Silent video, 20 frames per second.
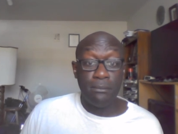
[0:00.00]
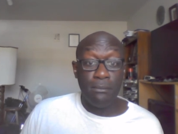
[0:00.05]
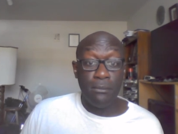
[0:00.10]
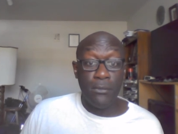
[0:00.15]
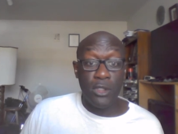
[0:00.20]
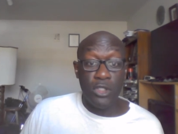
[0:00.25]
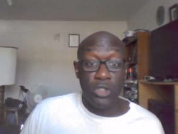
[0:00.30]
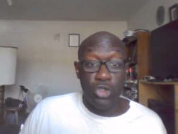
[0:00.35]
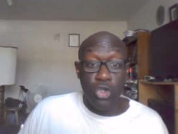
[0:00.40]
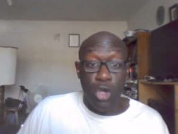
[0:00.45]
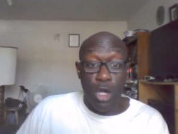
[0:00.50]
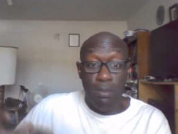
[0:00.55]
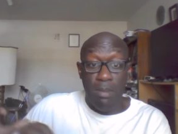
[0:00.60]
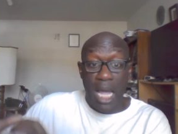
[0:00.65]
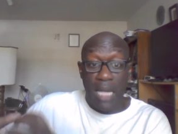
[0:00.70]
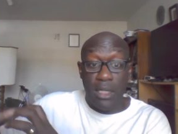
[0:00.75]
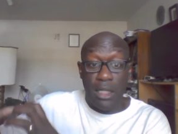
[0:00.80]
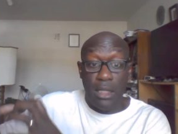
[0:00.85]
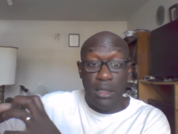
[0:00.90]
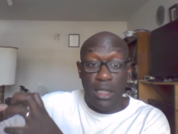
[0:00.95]
This is talking
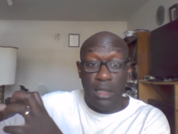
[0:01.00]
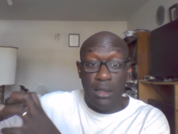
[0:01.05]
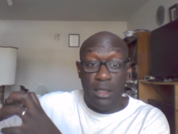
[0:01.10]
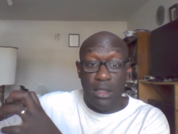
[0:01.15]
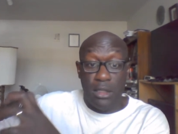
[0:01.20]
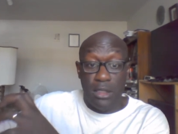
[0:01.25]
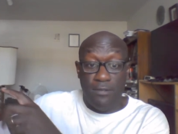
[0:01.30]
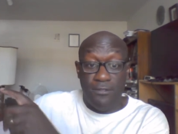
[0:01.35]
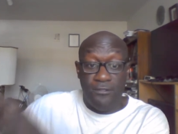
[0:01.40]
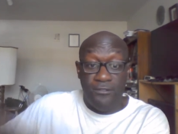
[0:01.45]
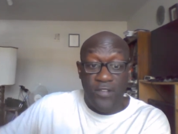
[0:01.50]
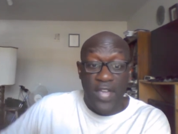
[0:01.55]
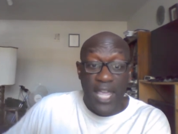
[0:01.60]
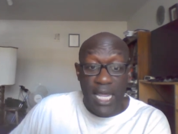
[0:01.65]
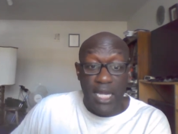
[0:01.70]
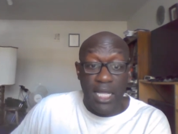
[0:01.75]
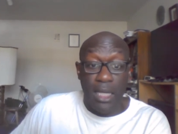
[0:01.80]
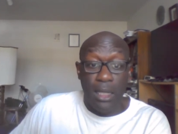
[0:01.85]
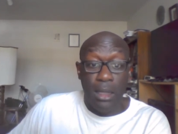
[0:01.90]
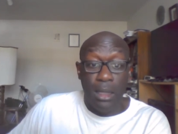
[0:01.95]
about the, the, the
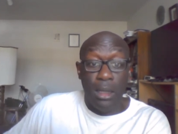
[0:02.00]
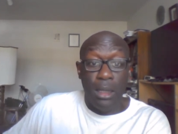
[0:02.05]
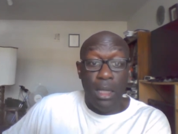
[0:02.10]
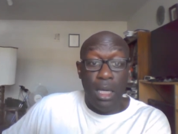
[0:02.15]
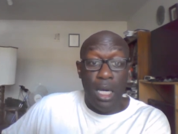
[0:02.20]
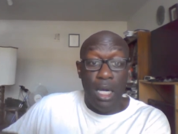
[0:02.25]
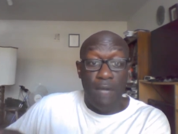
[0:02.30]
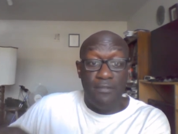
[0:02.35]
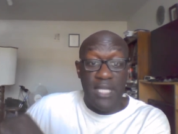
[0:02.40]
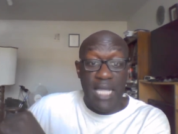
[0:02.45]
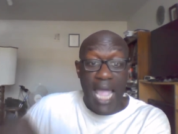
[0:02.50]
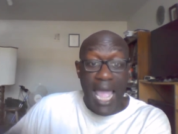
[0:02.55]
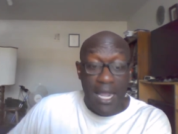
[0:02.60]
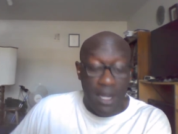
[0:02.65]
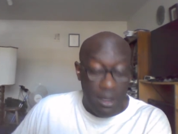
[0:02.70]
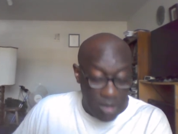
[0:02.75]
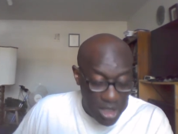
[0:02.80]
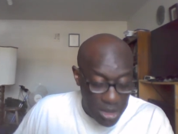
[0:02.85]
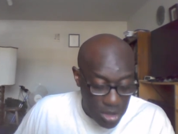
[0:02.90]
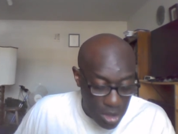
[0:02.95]
defeating of the
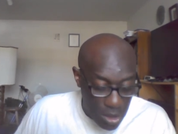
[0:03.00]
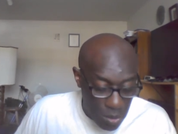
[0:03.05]
enemies.